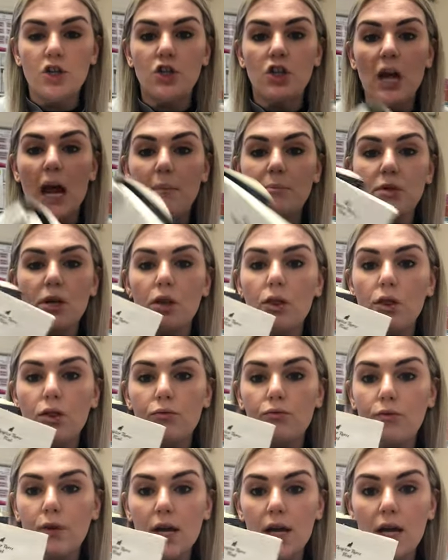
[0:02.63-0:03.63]
Chapter
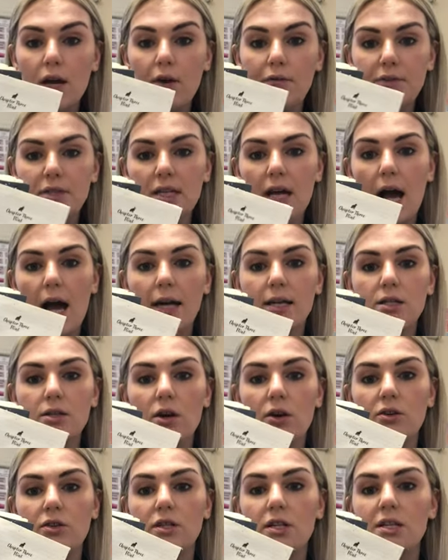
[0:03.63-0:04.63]
3 of
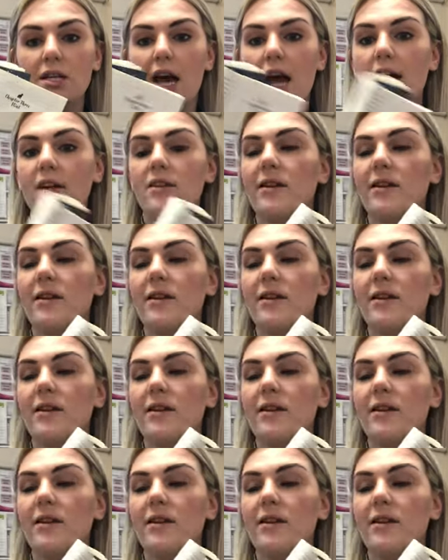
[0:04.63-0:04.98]
Skysong today.